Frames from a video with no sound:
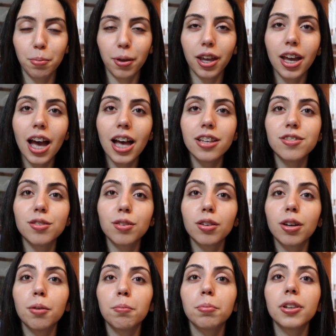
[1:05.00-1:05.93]
Picasso
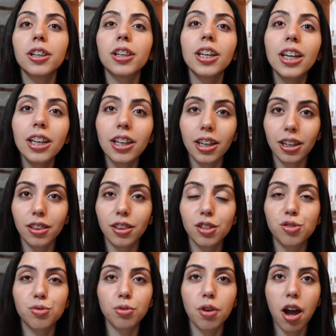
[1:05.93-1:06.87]
completed
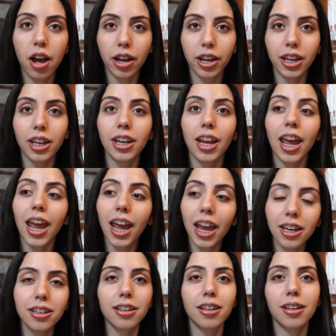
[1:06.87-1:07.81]
the drawing and
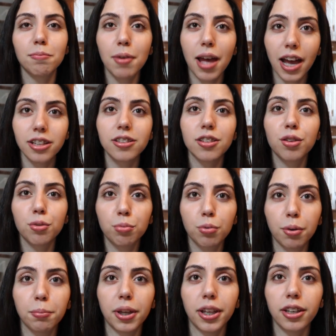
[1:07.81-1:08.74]
handed it back to the
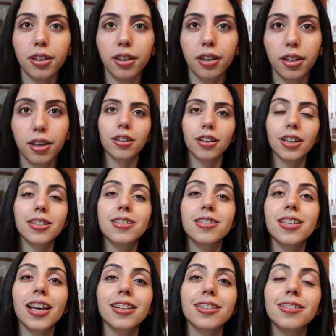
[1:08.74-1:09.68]
woman and
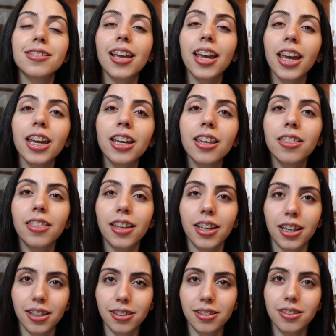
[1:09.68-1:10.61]
said, "Take
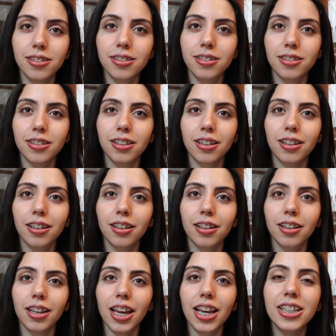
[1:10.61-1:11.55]
this.
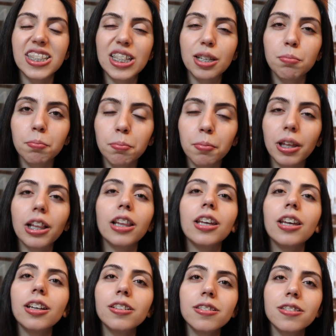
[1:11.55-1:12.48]
It's $1
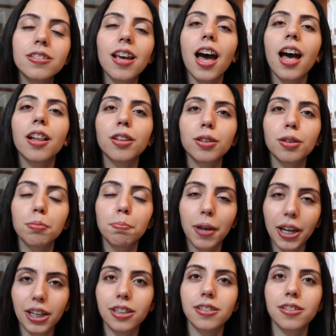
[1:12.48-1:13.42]
million
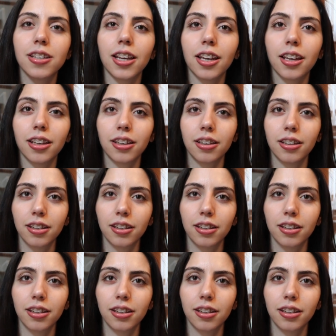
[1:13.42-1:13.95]
painting."